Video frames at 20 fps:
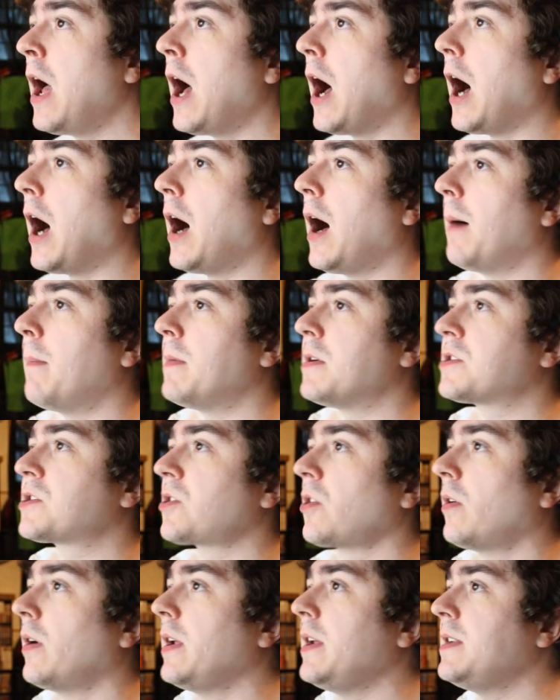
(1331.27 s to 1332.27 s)
Um,
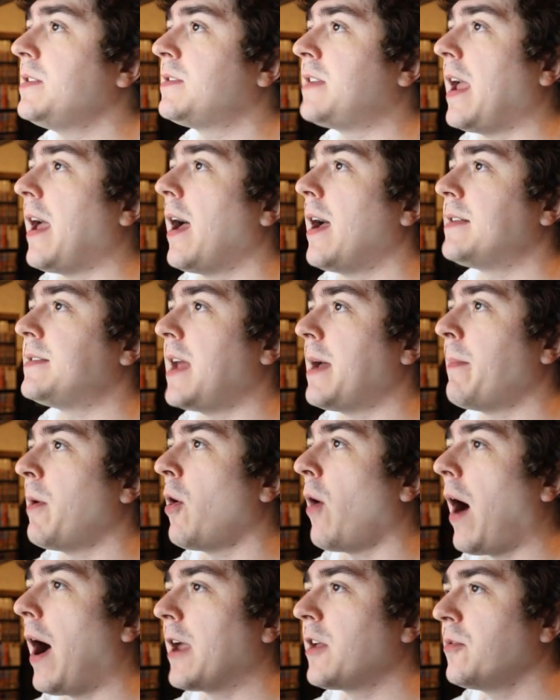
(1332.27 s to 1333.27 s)
Sortie De uh,
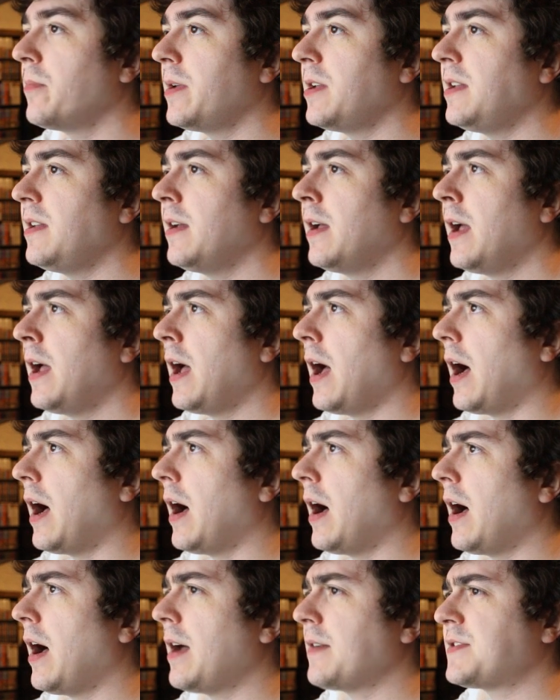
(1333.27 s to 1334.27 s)
Demo Ayumi.
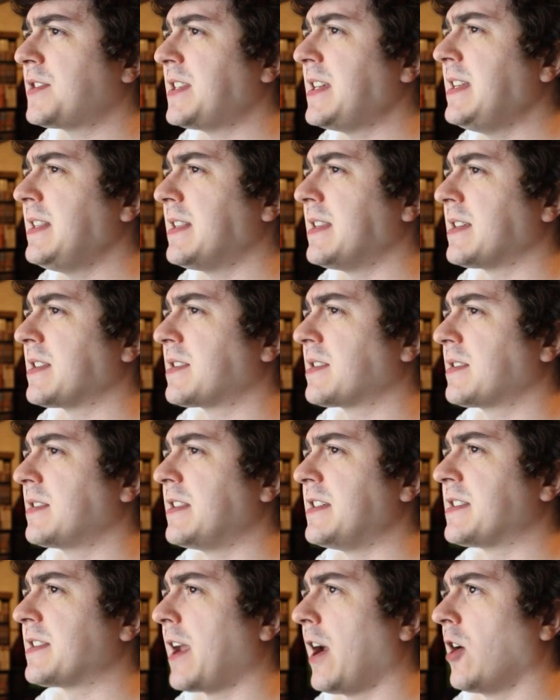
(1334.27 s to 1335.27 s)
Uh, I've seen this
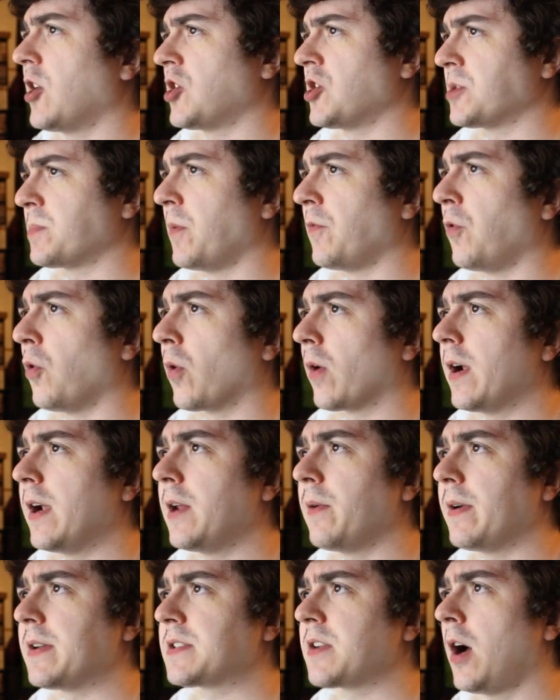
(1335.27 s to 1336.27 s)
these characters before.
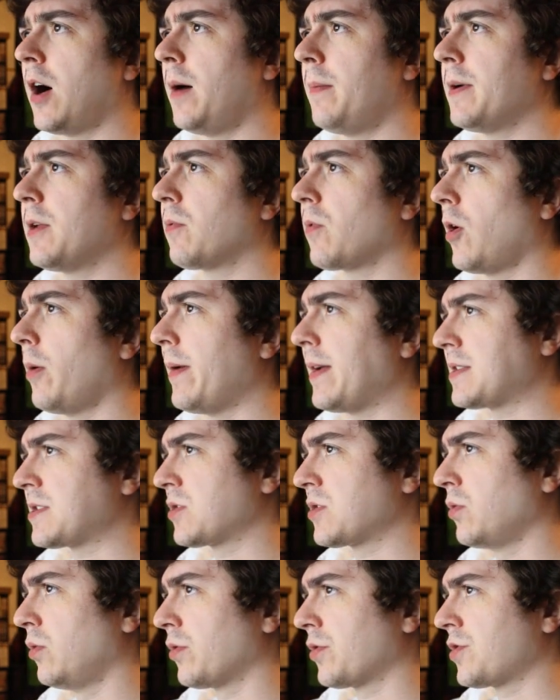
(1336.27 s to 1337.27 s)
Anyways, comedy, romance,
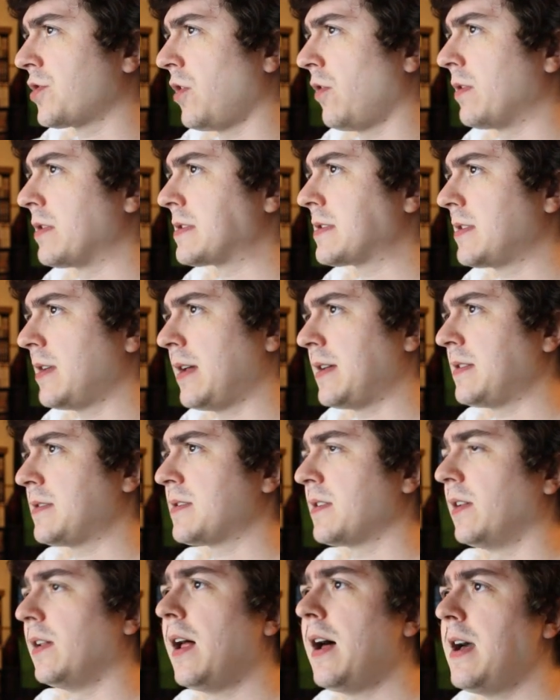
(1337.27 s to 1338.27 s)
school, shown in slice
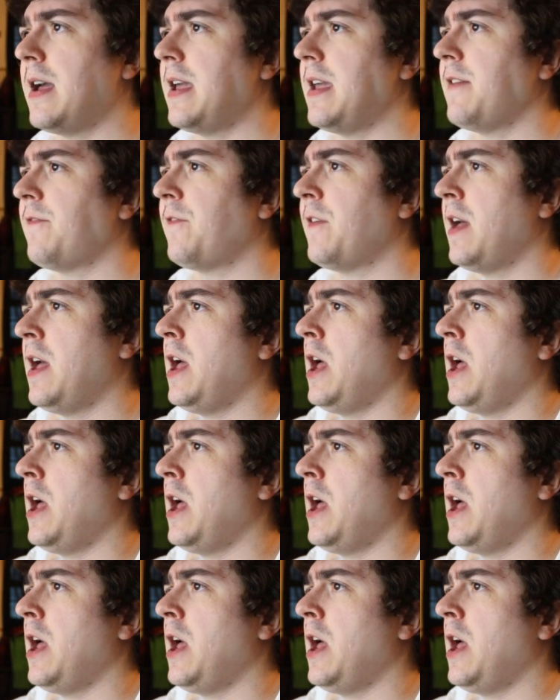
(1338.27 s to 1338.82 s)
of life.